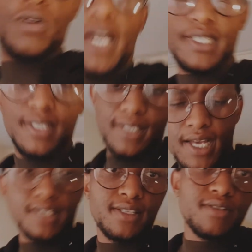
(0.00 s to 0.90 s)

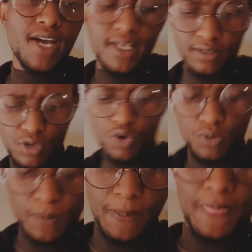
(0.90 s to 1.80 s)
as you guys
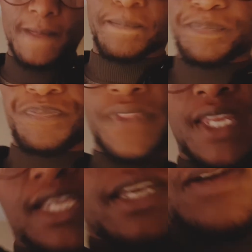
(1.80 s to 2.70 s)
know,
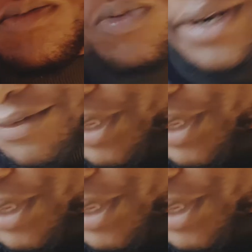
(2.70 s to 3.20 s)
whenever